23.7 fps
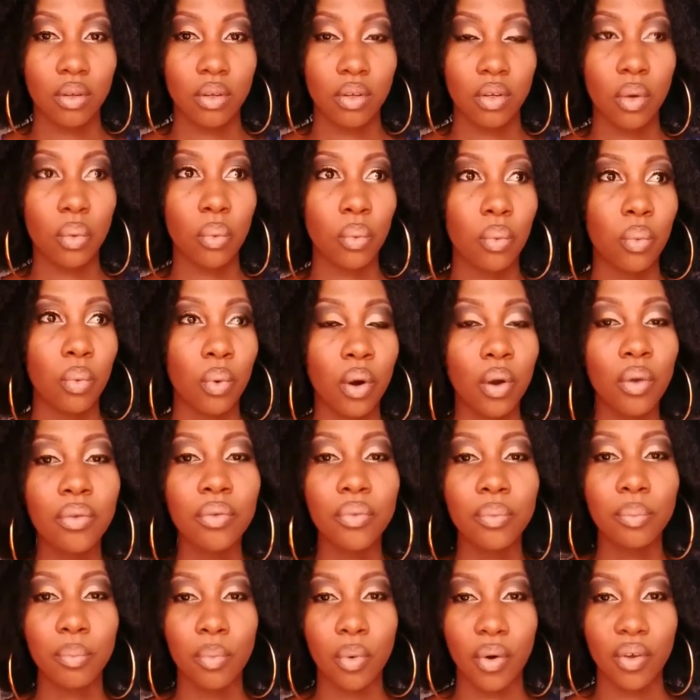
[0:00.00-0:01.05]
You're worth
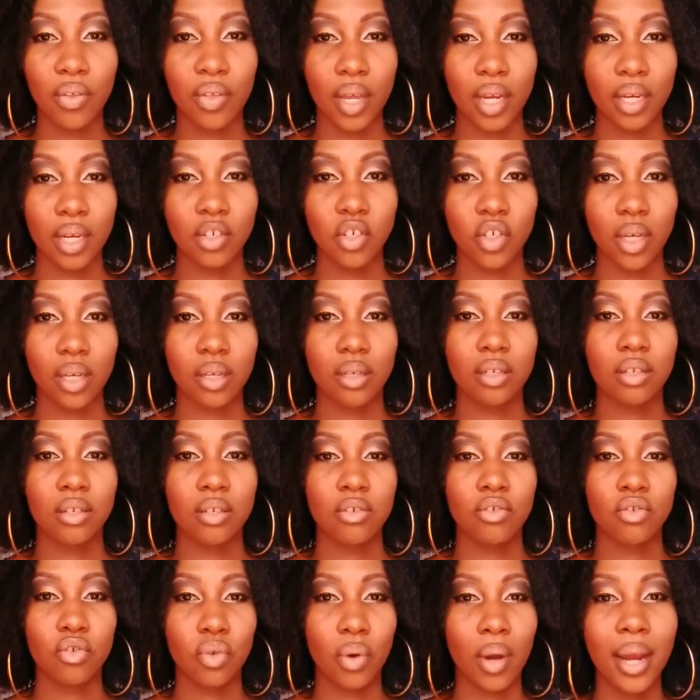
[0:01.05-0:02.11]
more than just
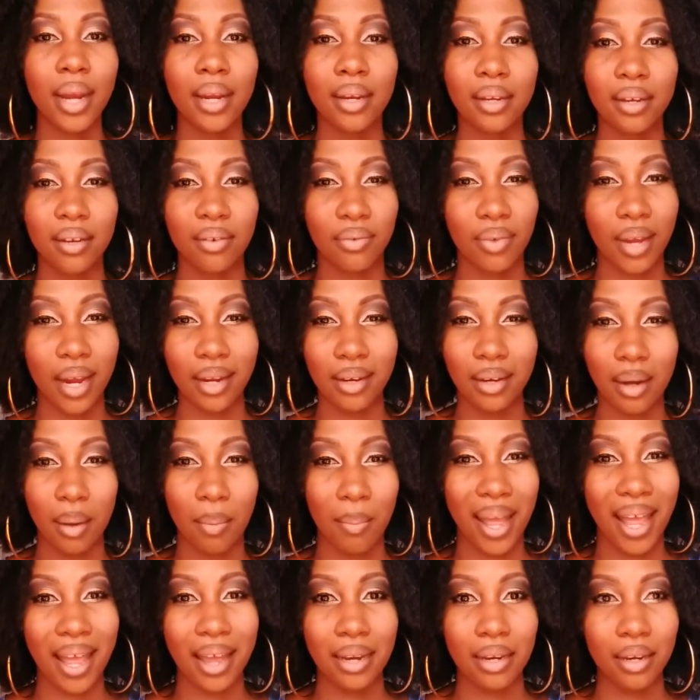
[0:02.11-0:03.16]
trying to find a
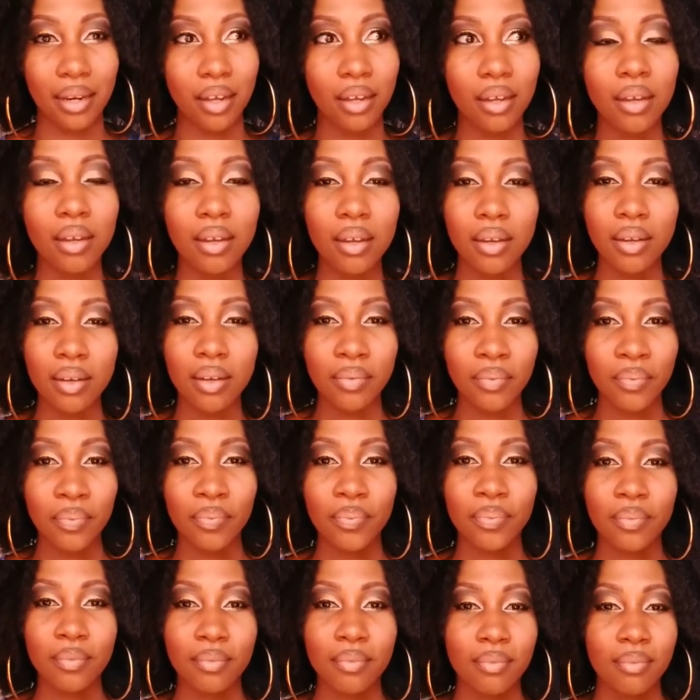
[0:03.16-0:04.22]
man
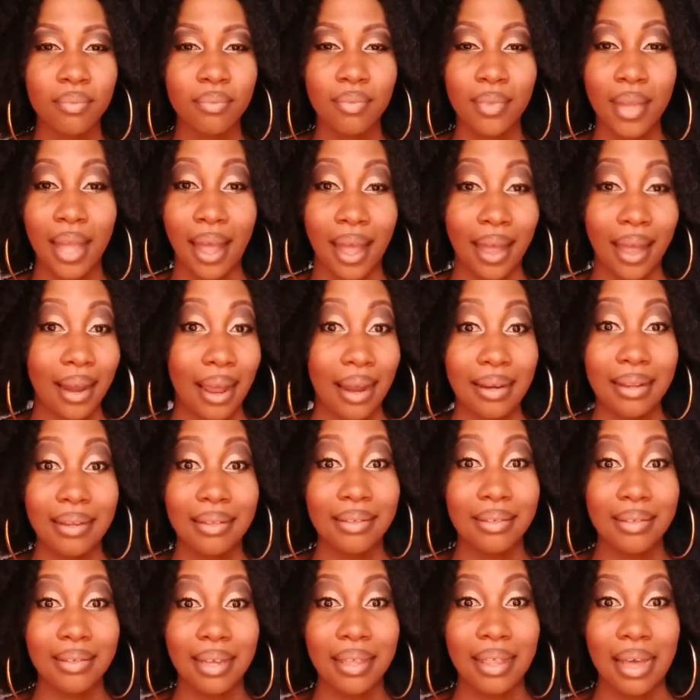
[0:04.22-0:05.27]
and I
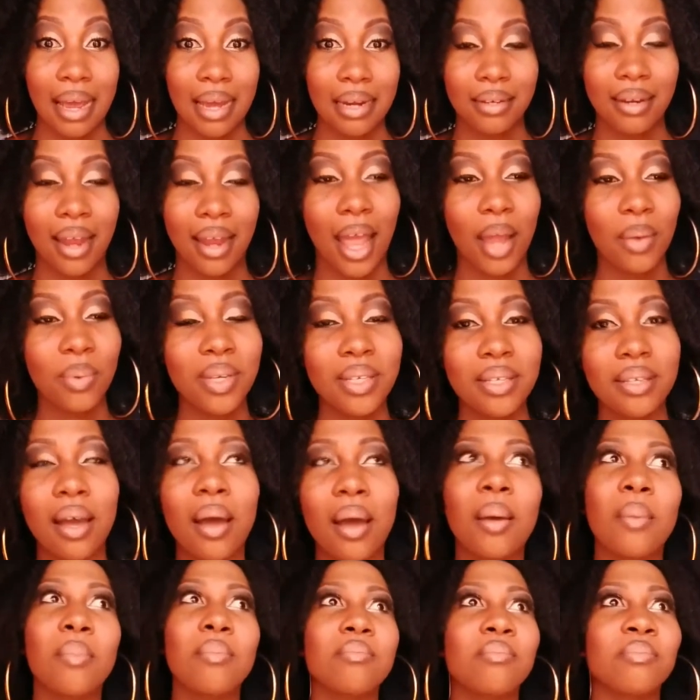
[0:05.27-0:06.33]
didn't see that. I was
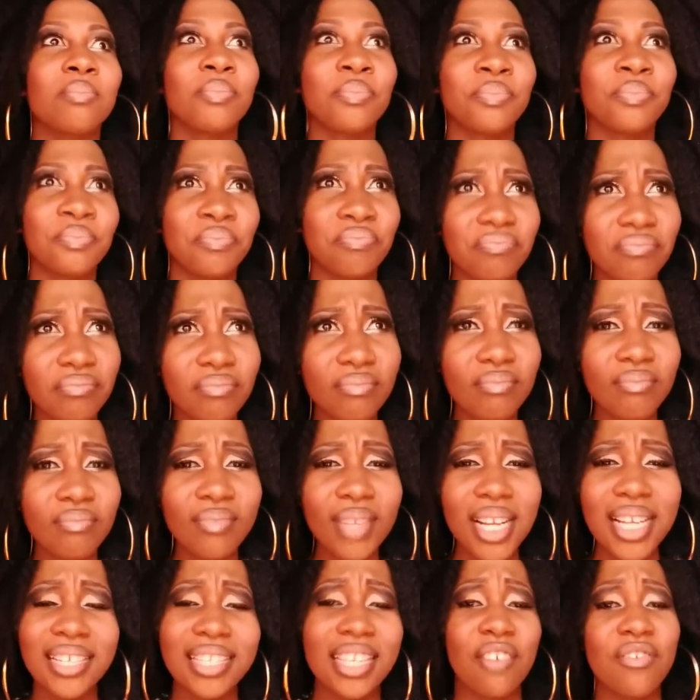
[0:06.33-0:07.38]
um
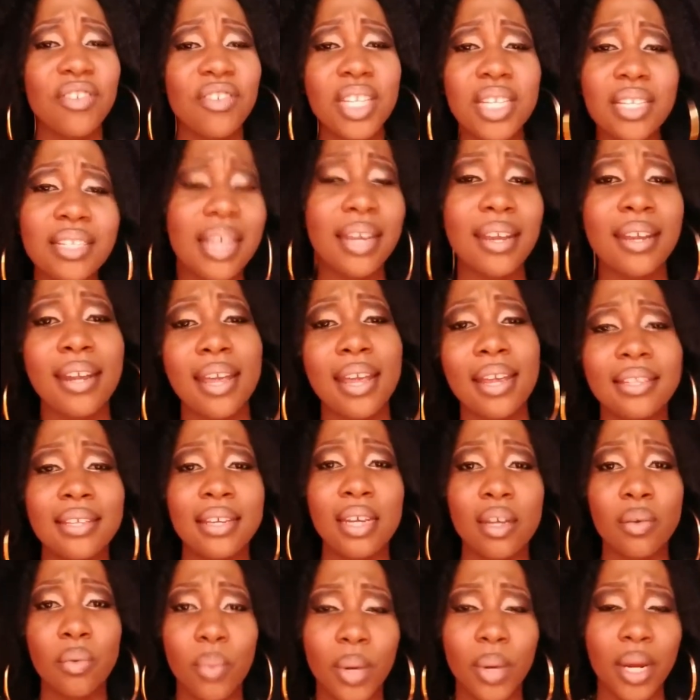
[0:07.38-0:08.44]
17 taking
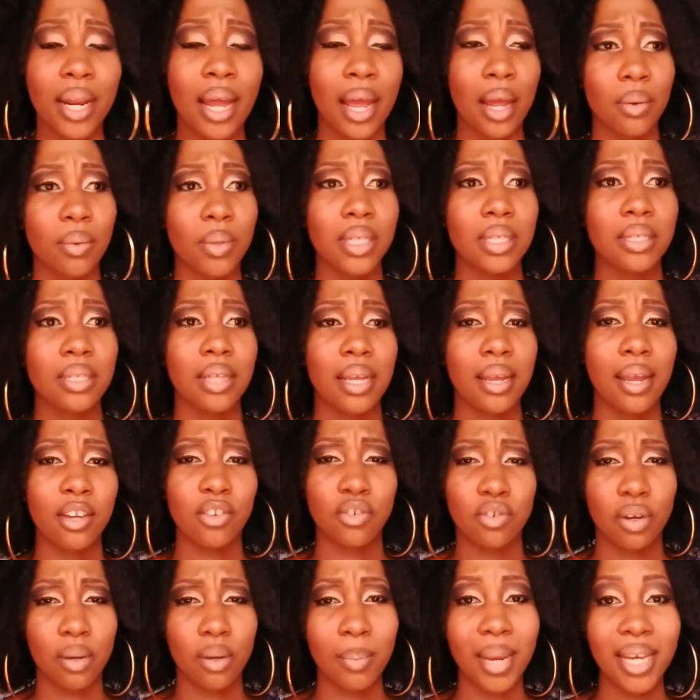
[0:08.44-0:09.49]
18 when I was
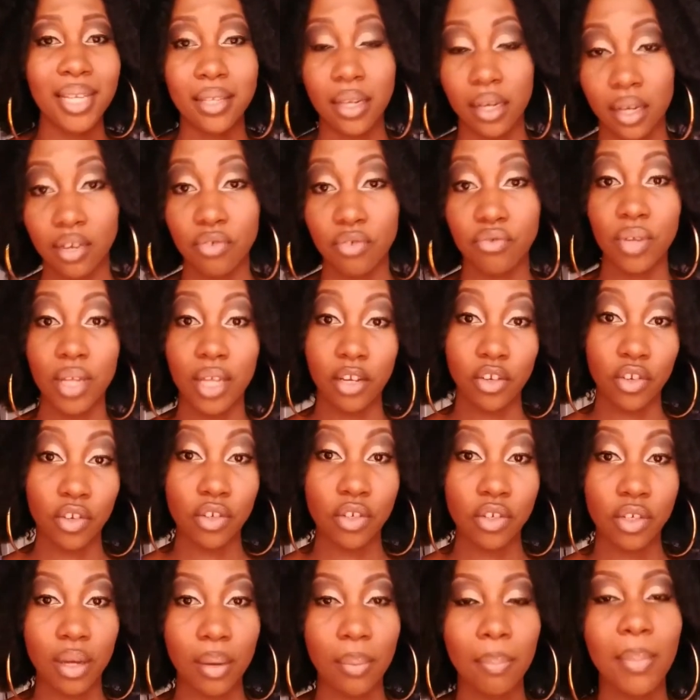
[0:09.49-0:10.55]
entering my second
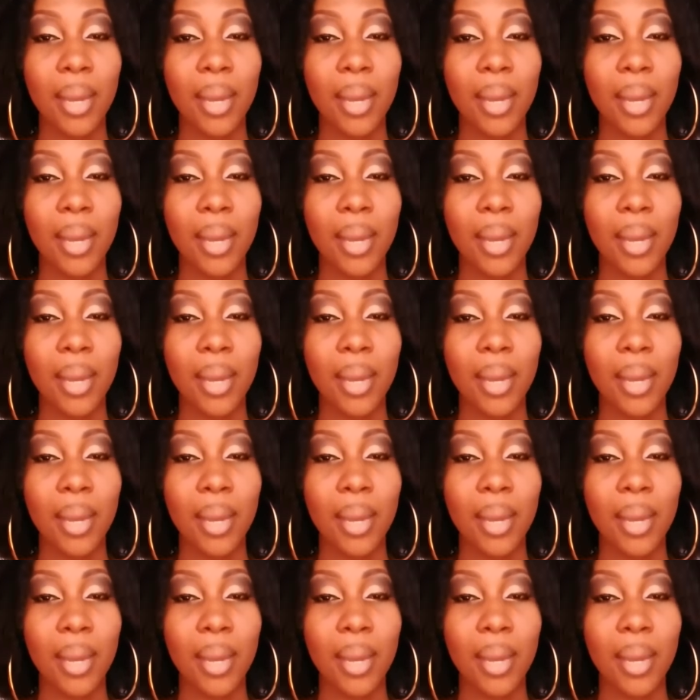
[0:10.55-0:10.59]
relationship.